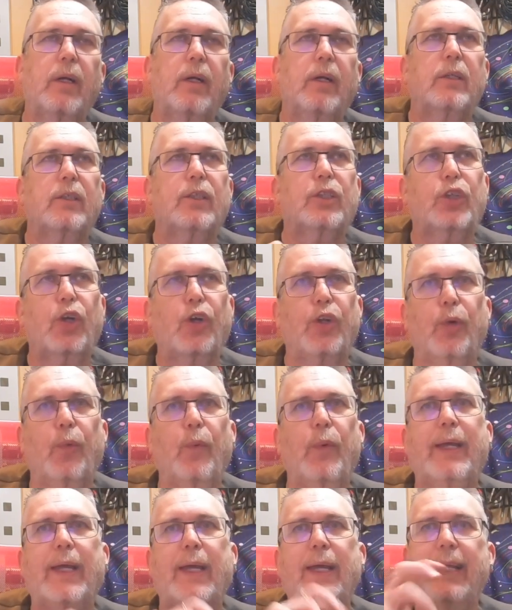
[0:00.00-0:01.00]
so that
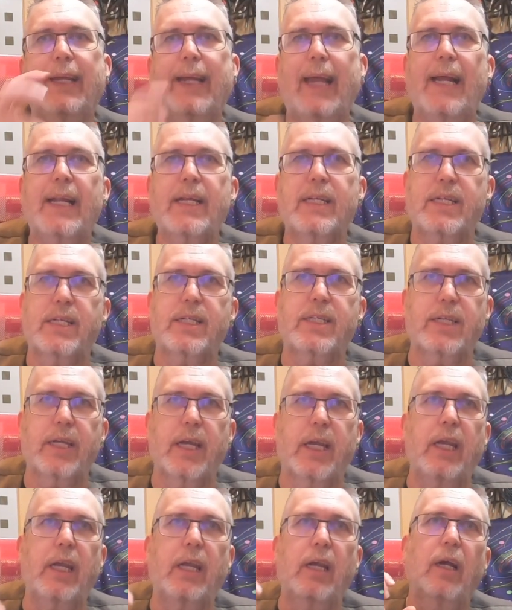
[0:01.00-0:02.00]
we can get to
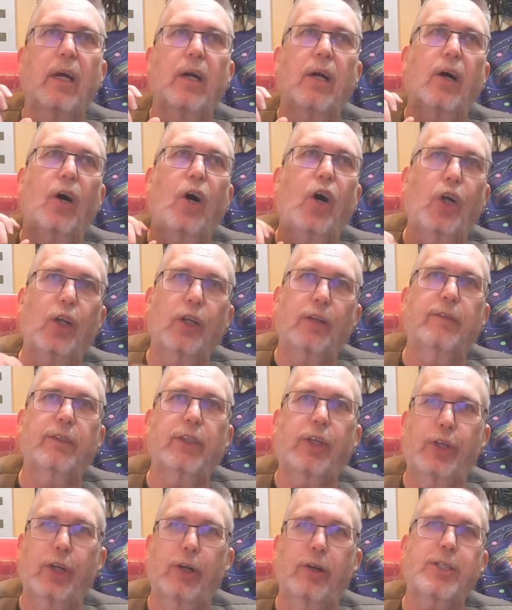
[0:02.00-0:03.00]
see all of the
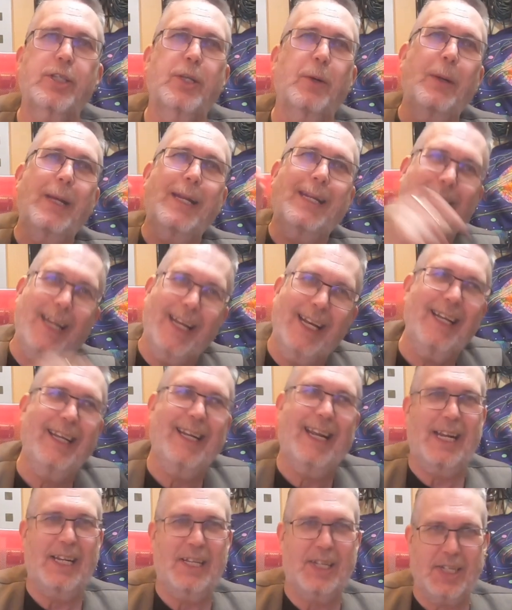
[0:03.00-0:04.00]
shows that we didn't
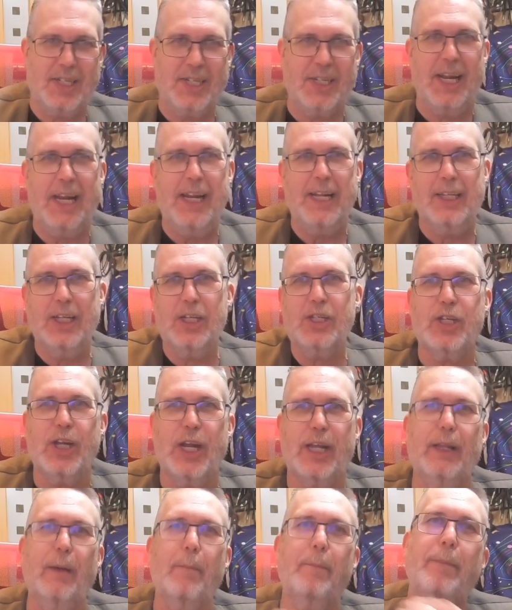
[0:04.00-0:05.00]
get to see this
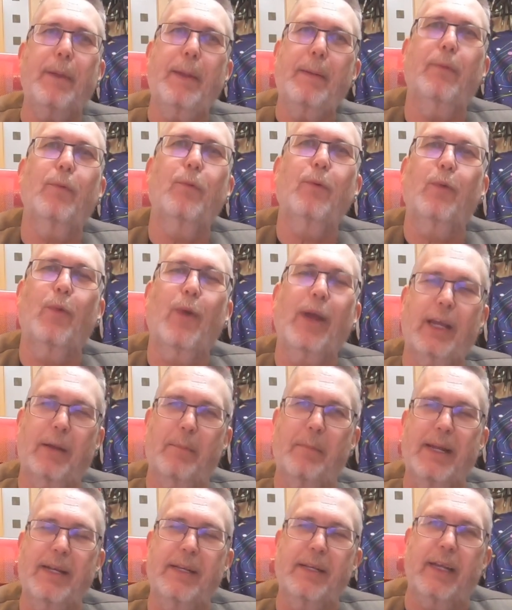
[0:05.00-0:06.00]
year that people were
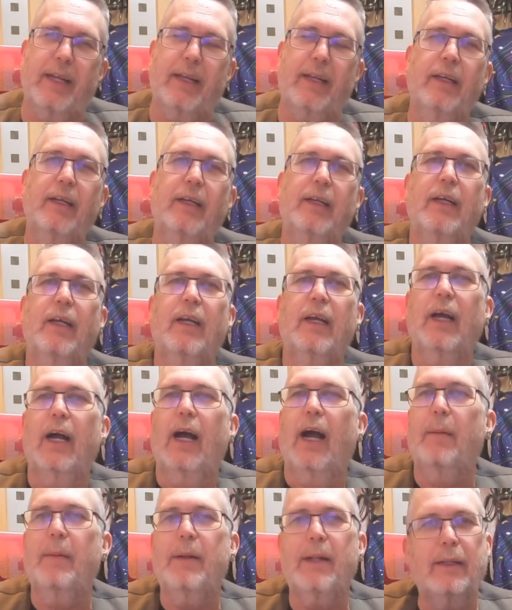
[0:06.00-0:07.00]
recommending.
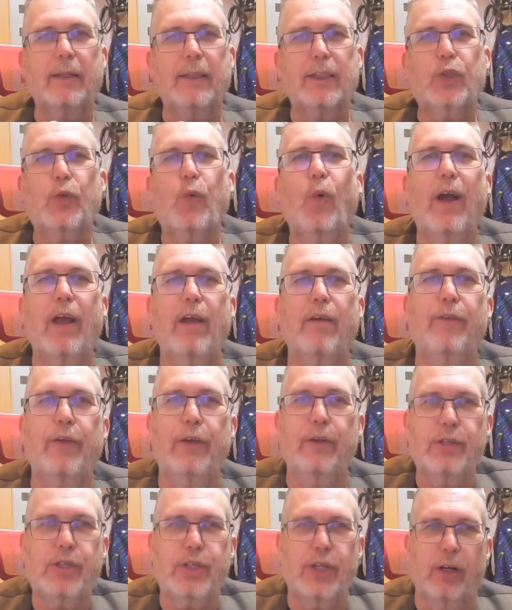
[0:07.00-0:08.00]
I mean, there's quite a
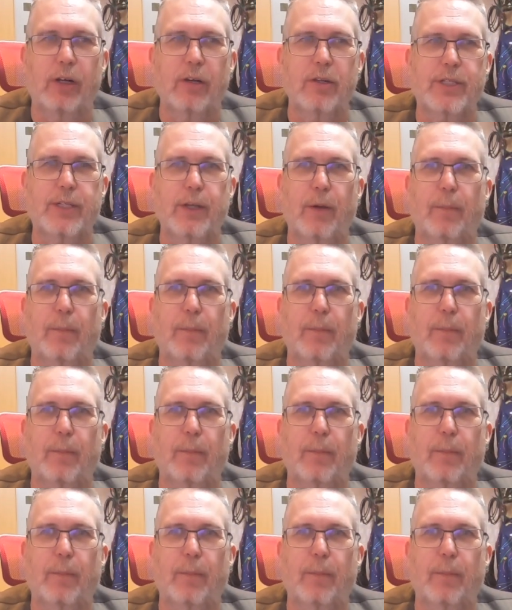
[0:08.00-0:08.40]
few shows that